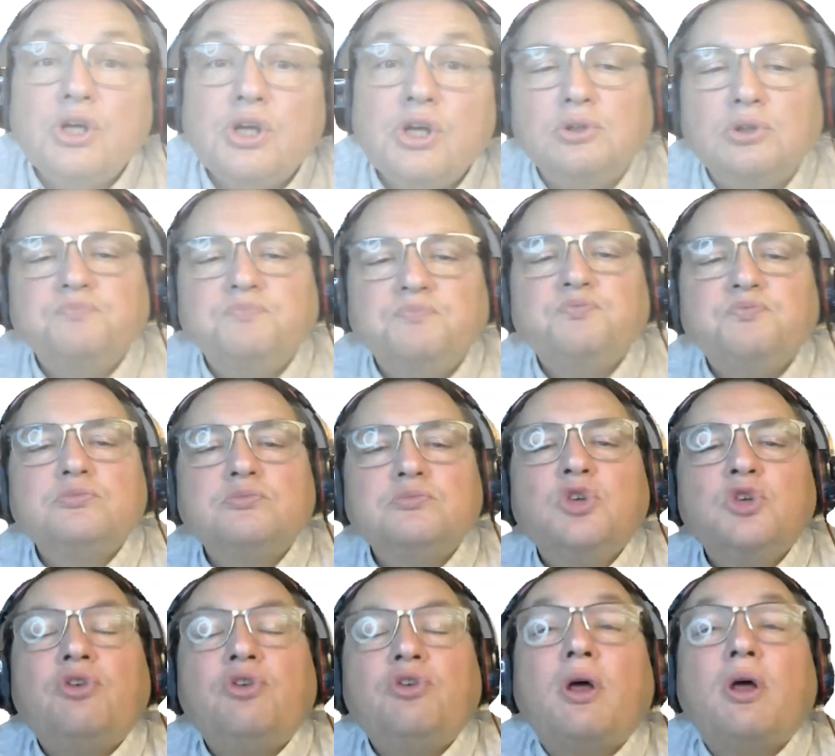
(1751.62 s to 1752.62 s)
So,
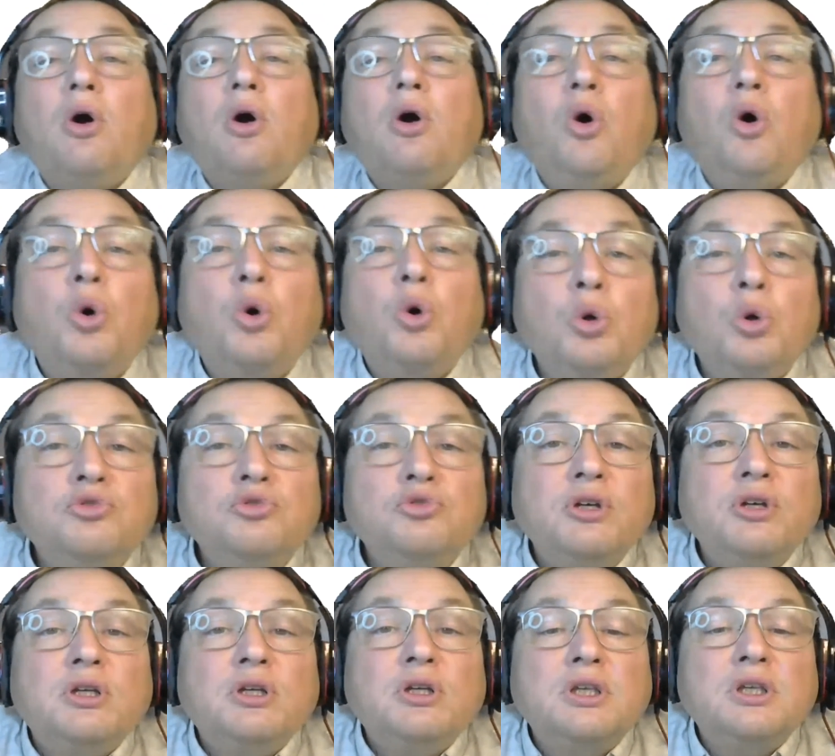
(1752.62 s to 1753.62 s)
there are
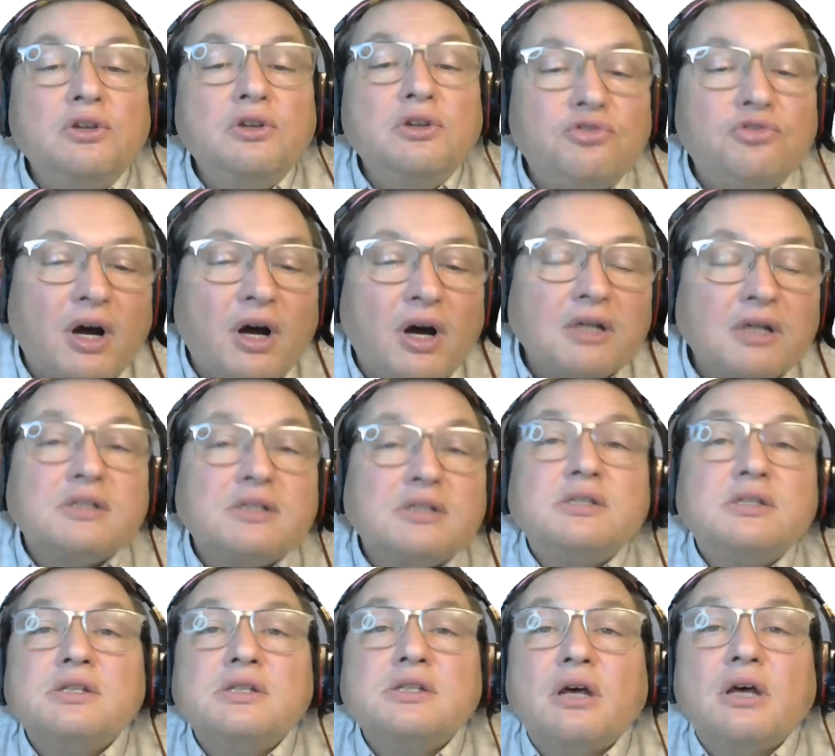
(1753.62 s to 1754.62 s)
all the key
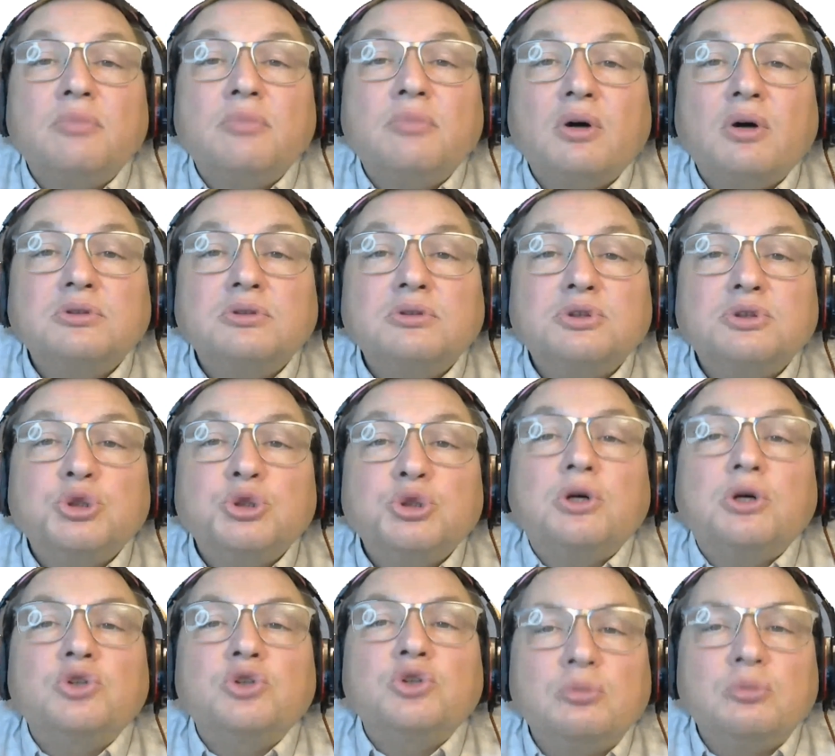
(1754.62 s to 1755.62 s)
facts about
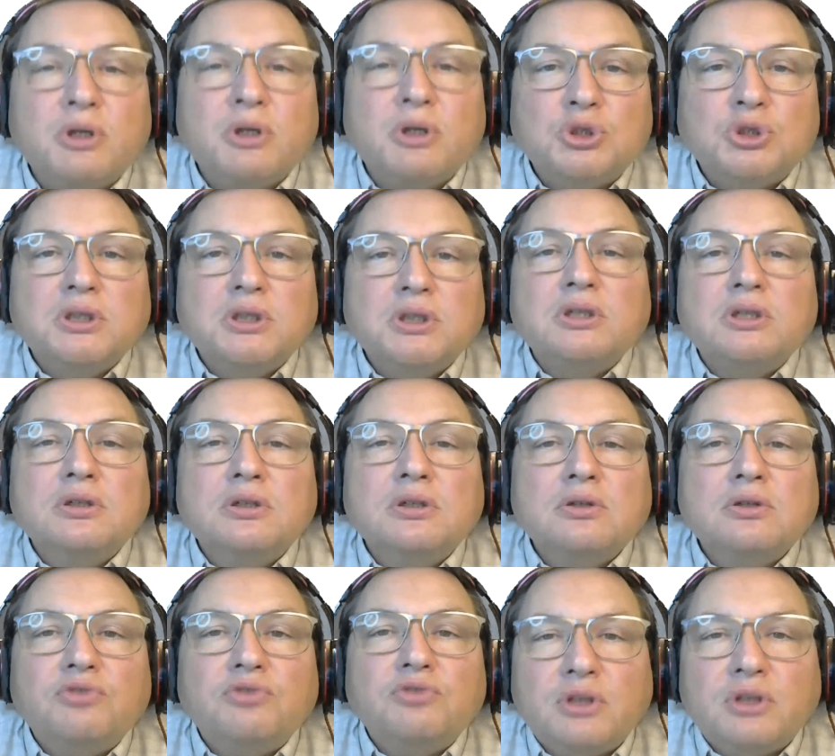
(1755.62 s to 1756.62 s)
trigonometry
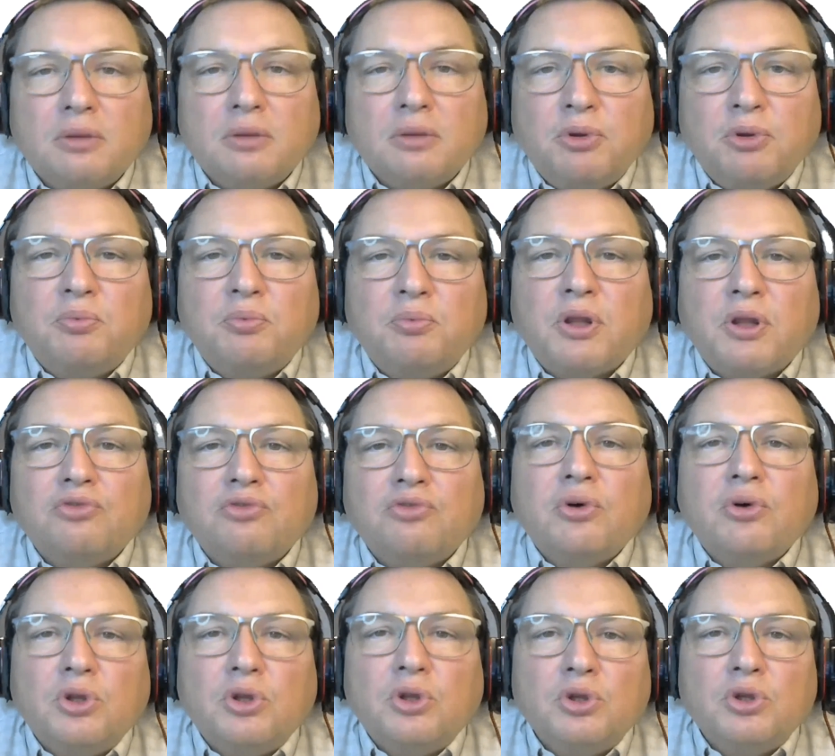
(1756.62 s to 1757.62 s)
that I prepared
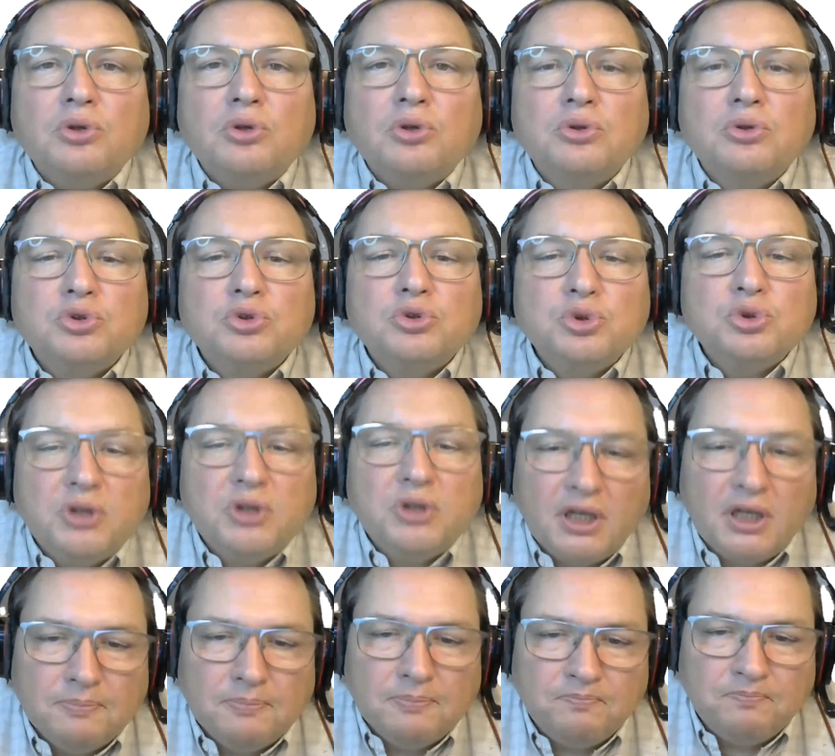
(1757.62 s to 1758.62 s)
for you
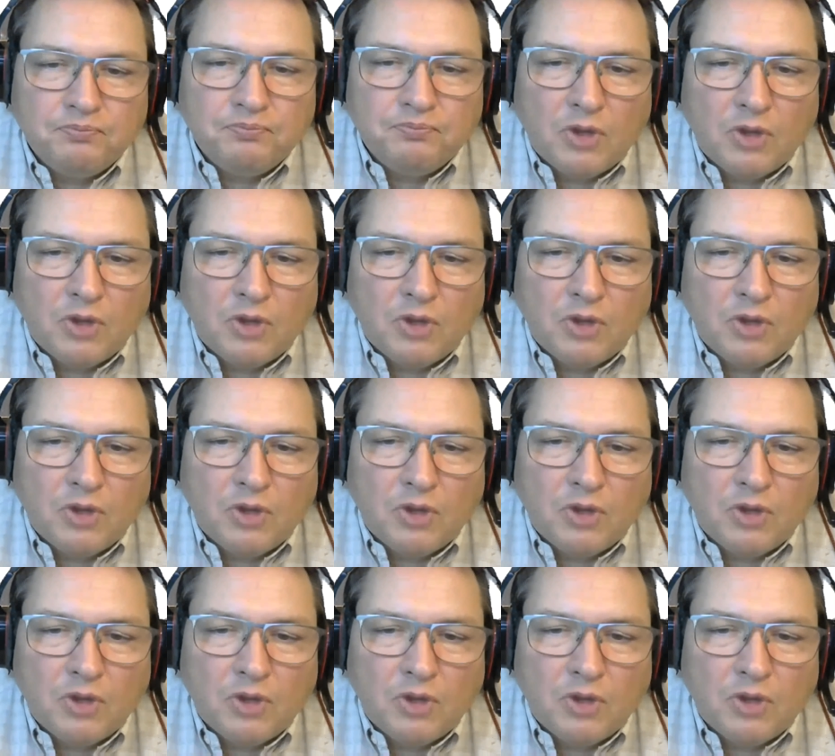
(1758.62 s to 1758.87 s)
today.